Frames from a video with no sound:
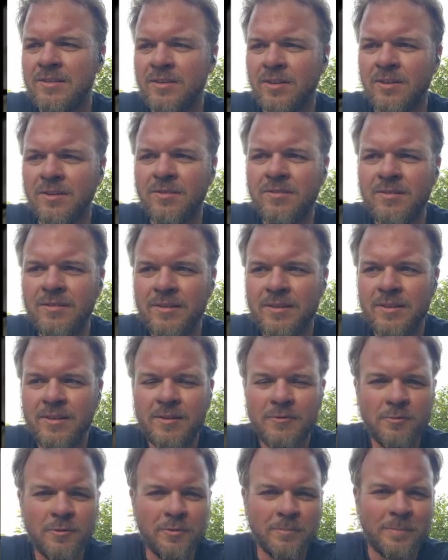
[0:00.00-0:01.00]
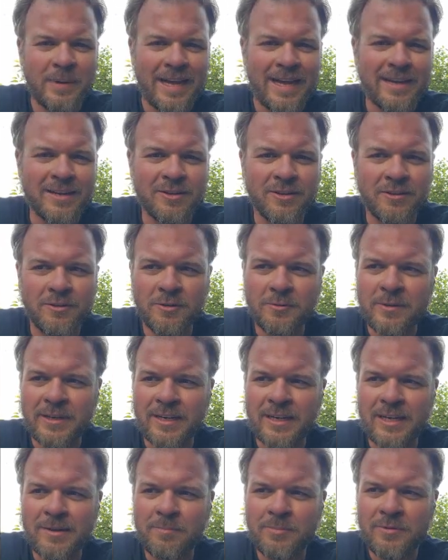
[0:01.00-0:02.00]
So, we'll back all the
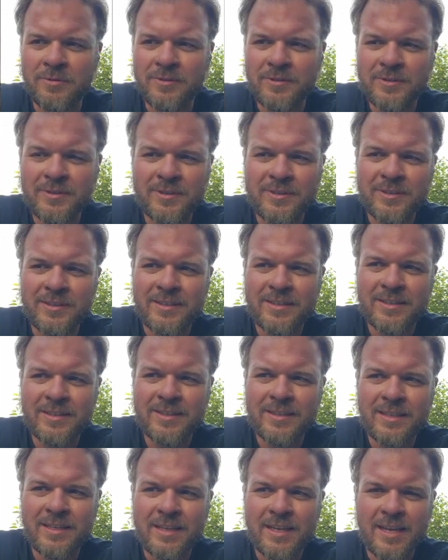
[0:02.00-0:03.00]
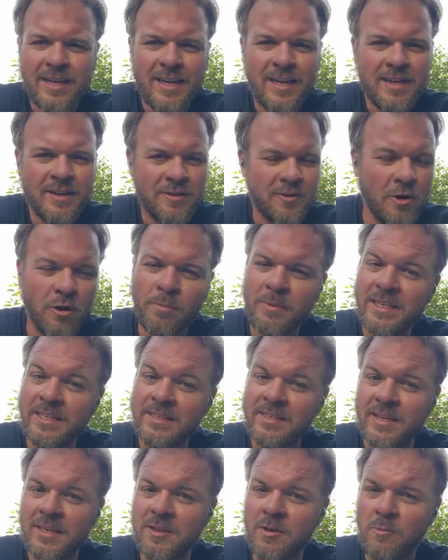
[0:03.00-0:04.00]
way up.
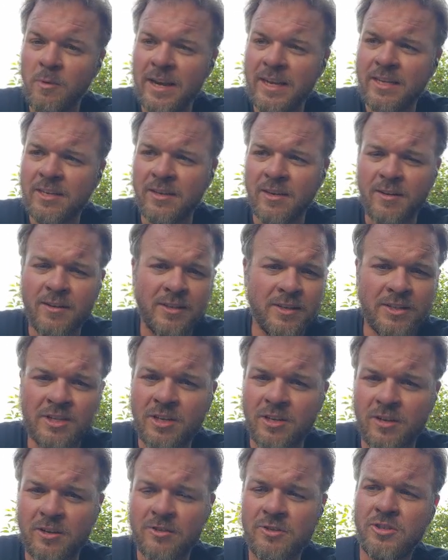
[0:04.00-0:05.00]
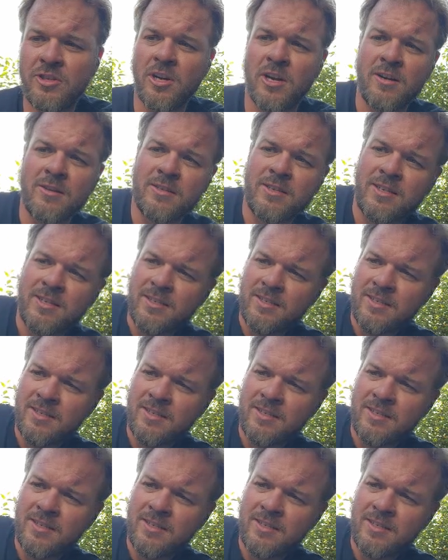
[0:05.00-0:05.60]
Nobody's in the white car. His car's junk.